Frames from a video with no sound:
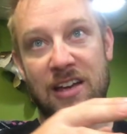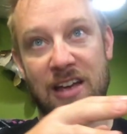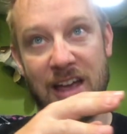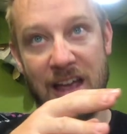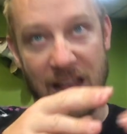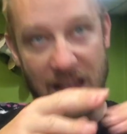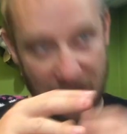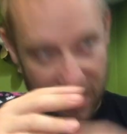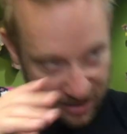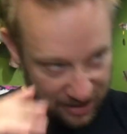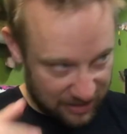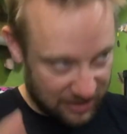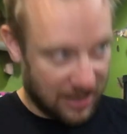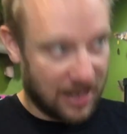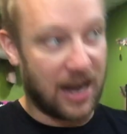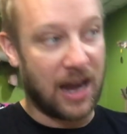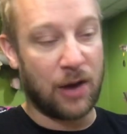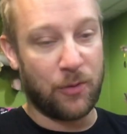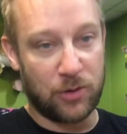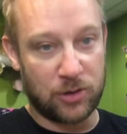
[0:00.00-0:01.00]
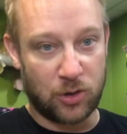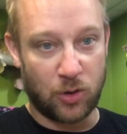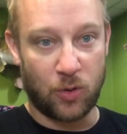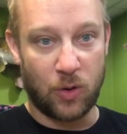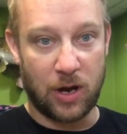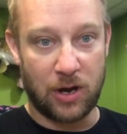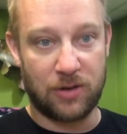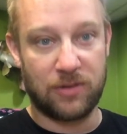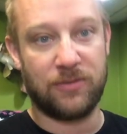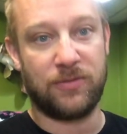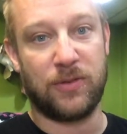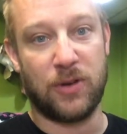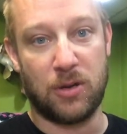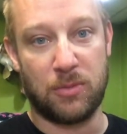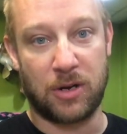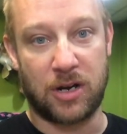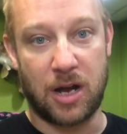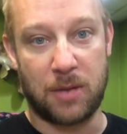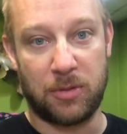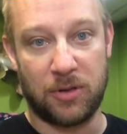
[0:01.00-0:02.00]
And then I would go out and
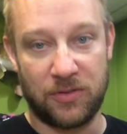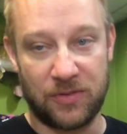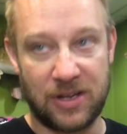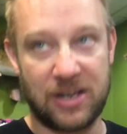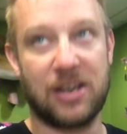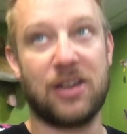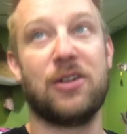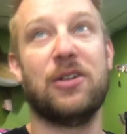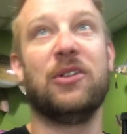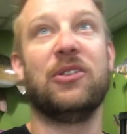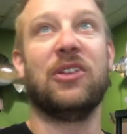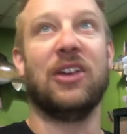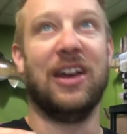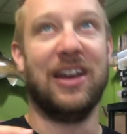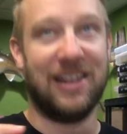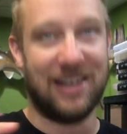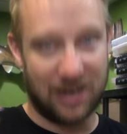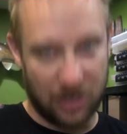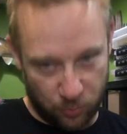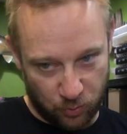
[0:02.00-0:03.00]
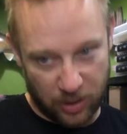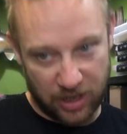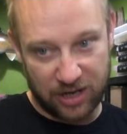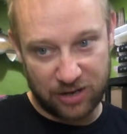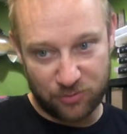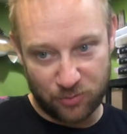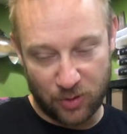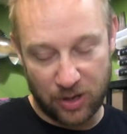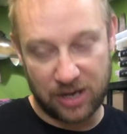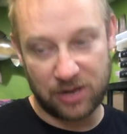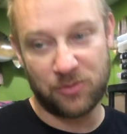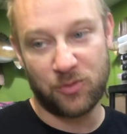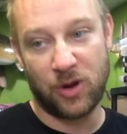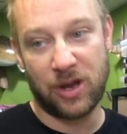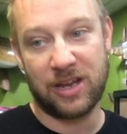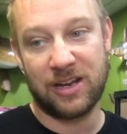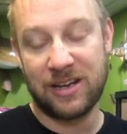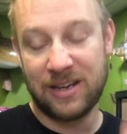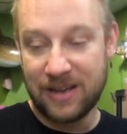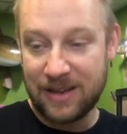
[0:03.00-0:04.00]
film a couple of videos and then
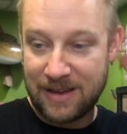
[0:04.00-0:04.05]
wait.